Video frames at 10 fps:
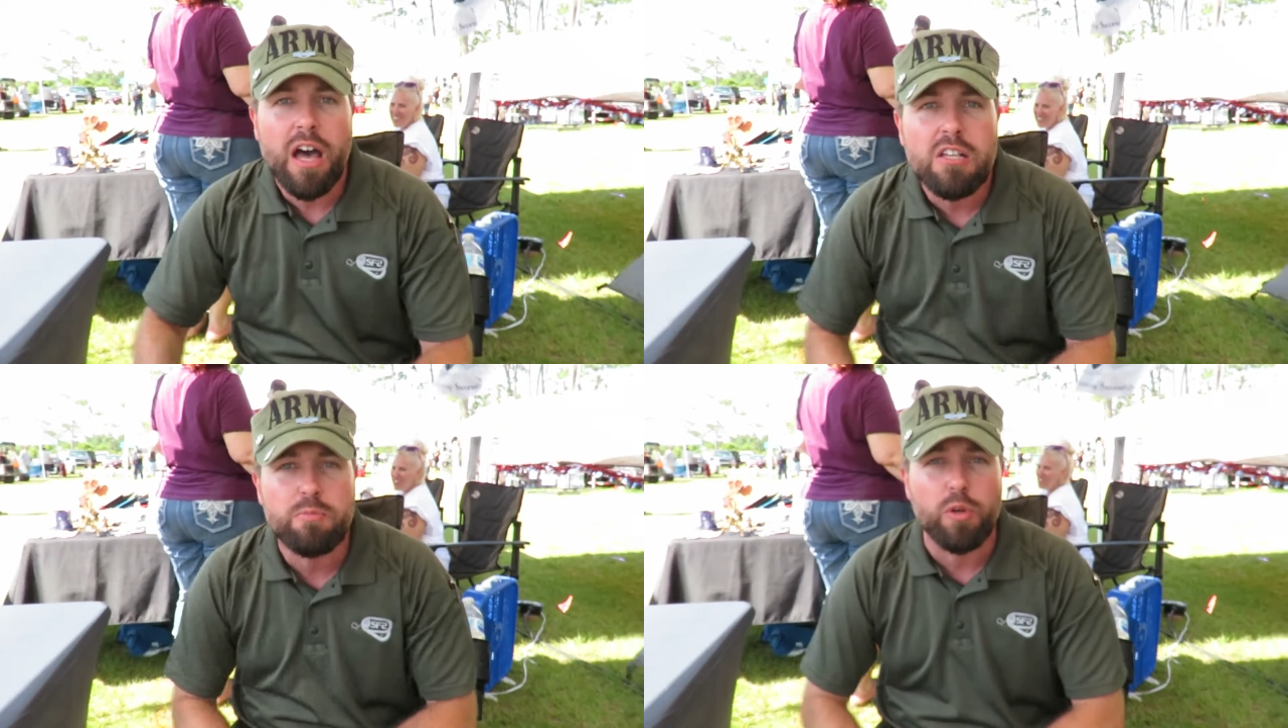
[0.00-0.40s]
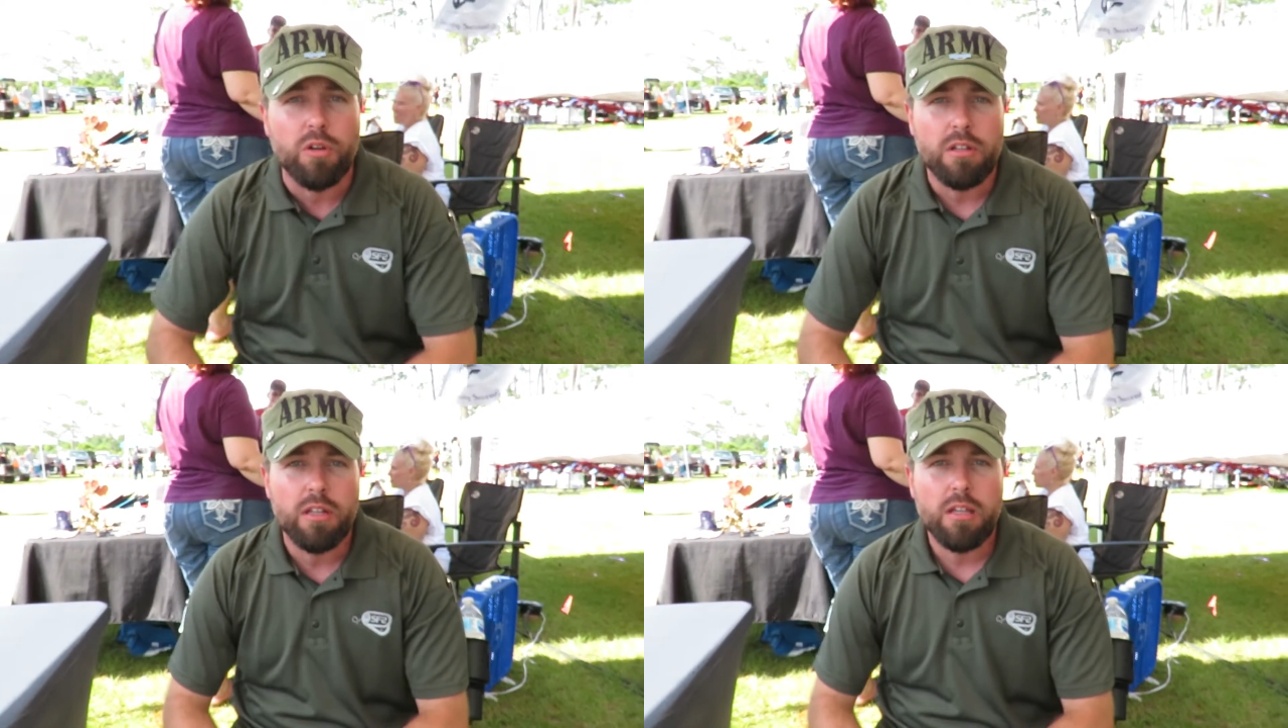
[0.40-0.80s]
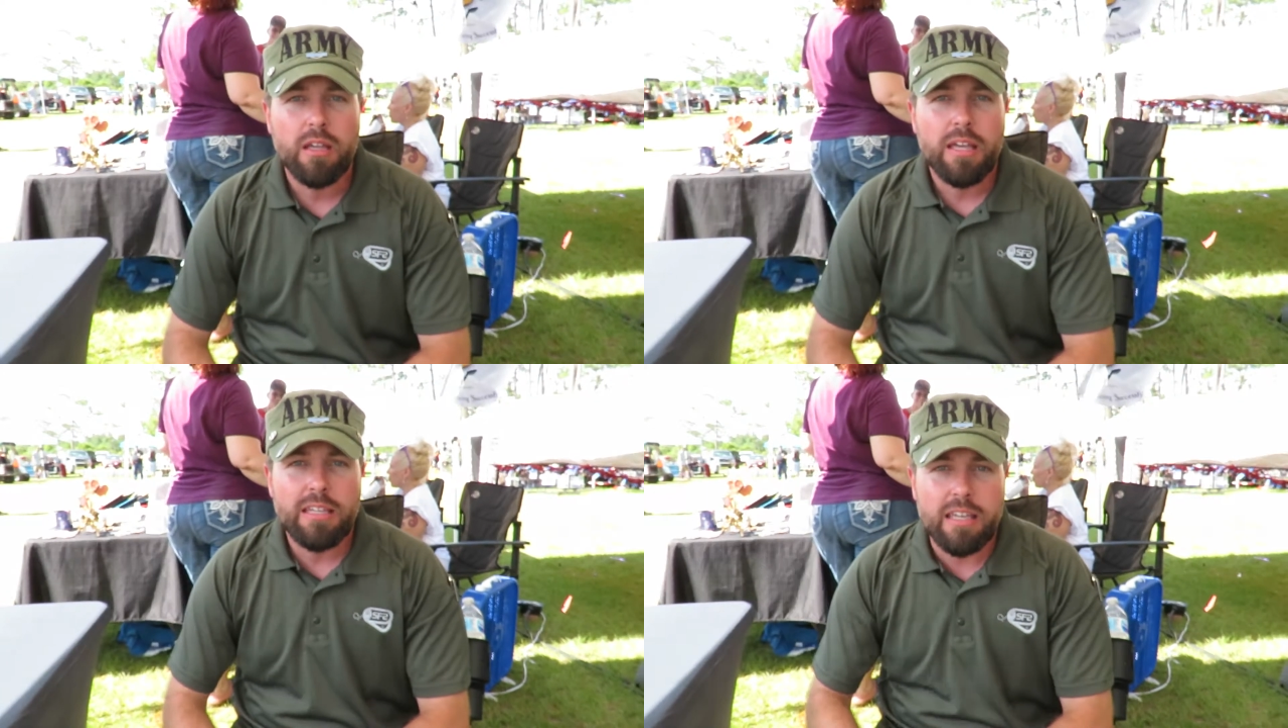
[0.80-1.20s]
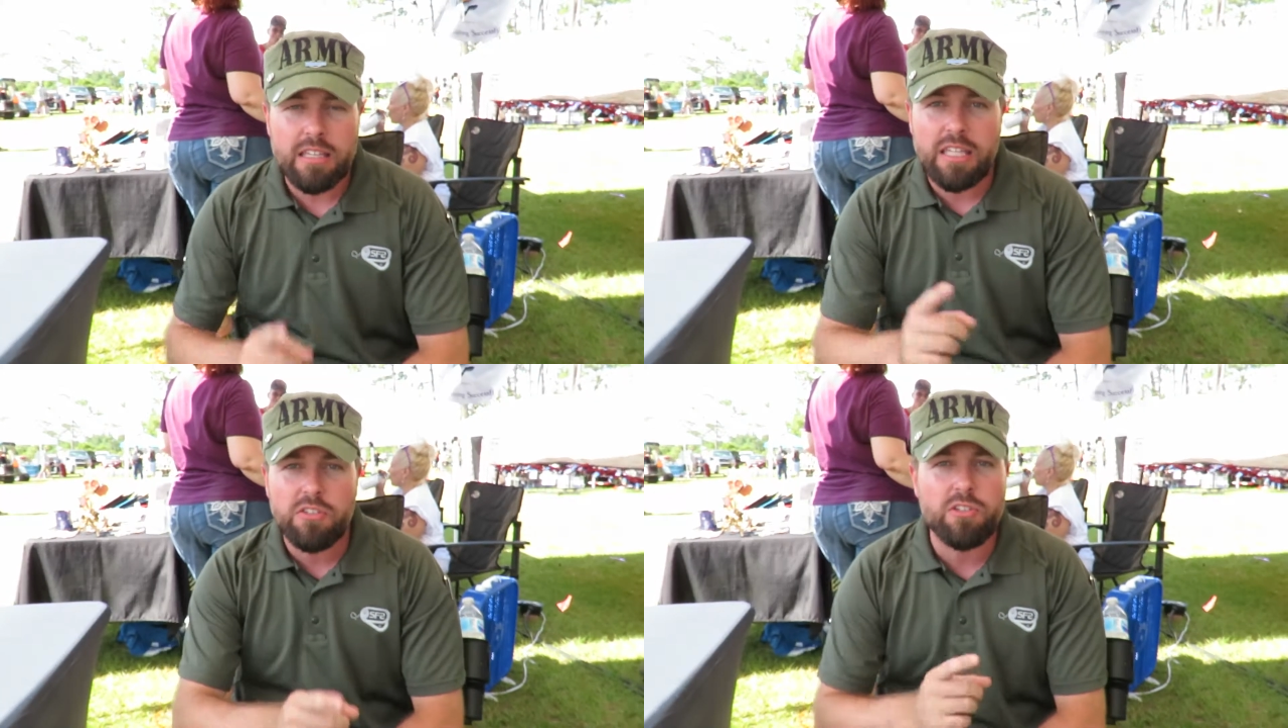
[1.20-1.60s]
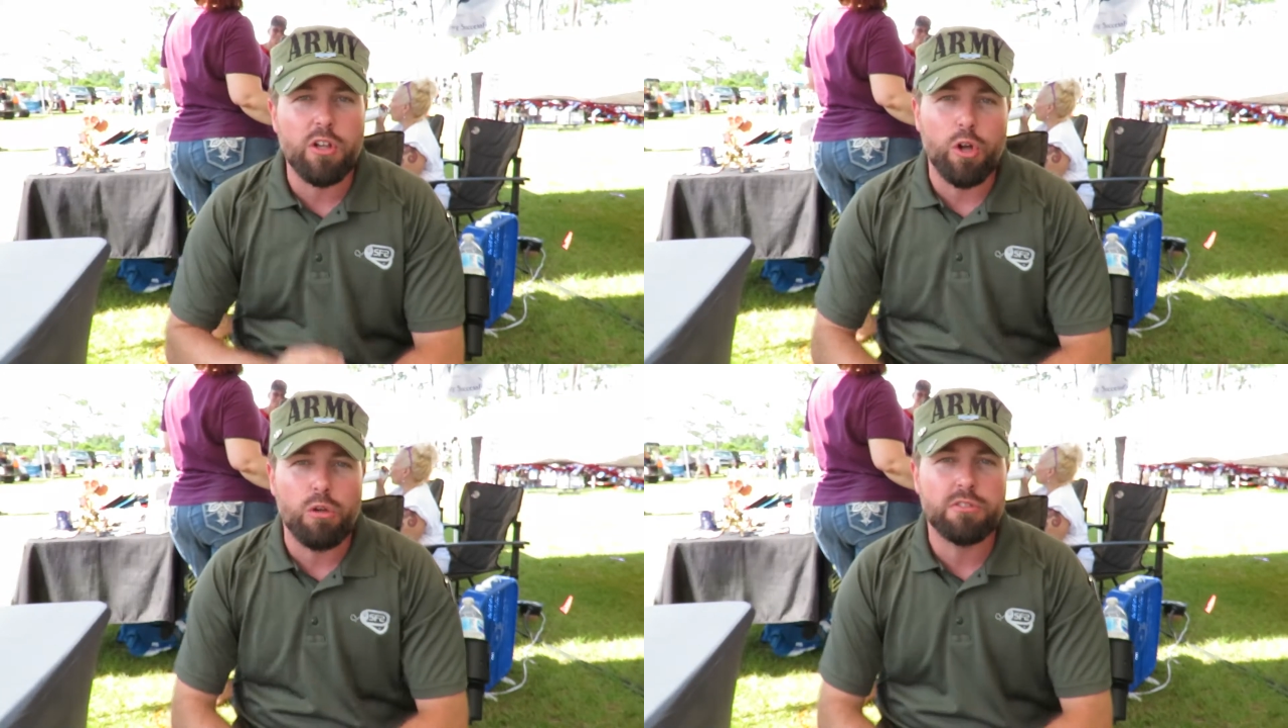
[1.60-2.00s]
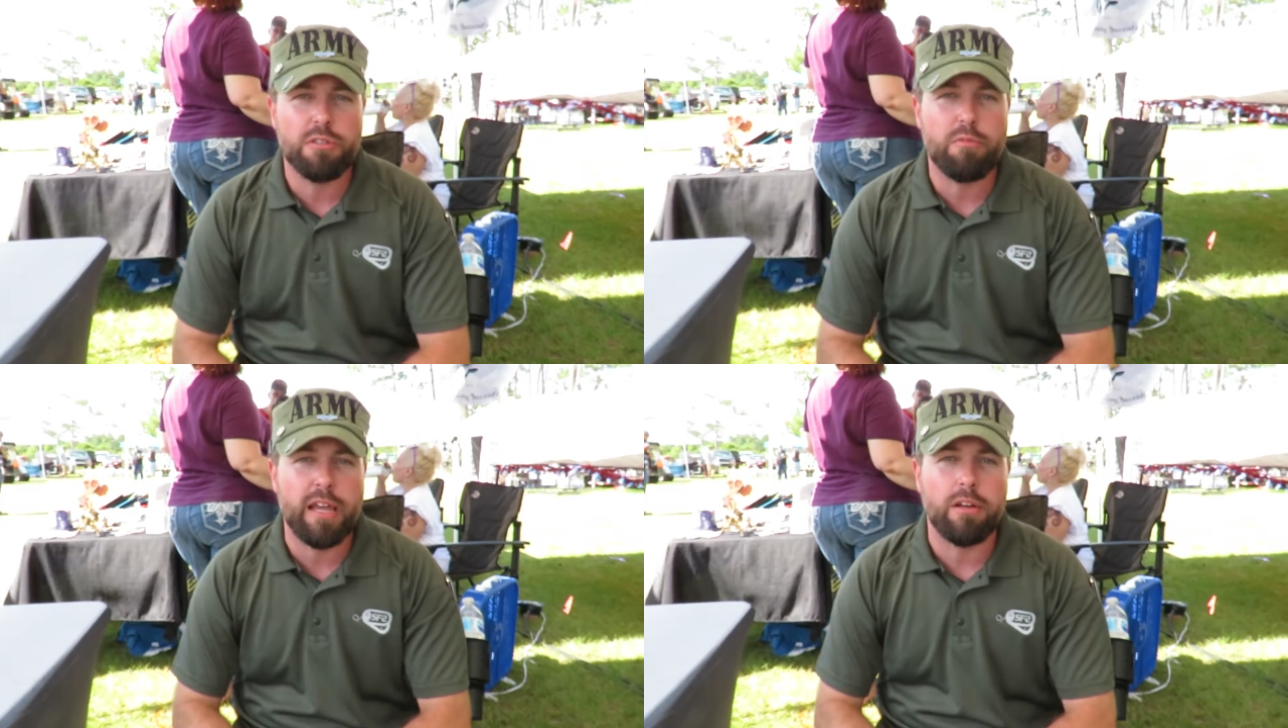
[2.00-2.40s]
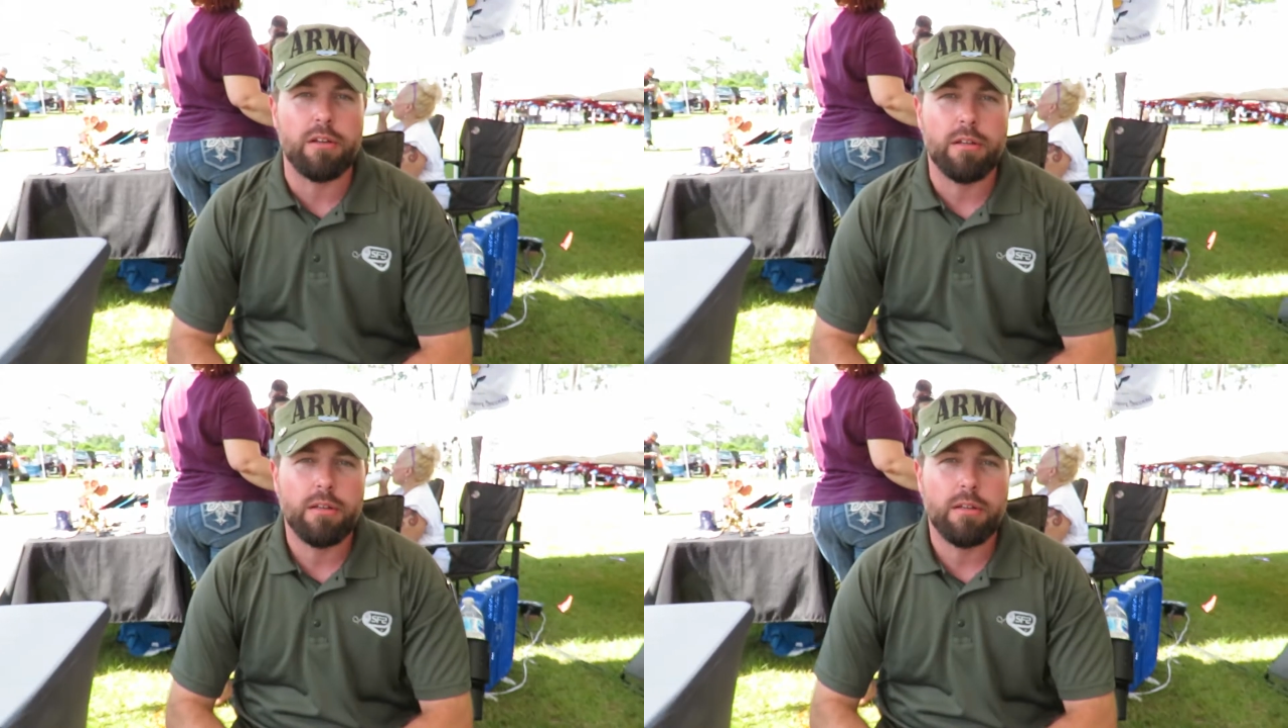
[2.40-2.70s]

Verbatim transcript: hospital. Yet he still holds the record.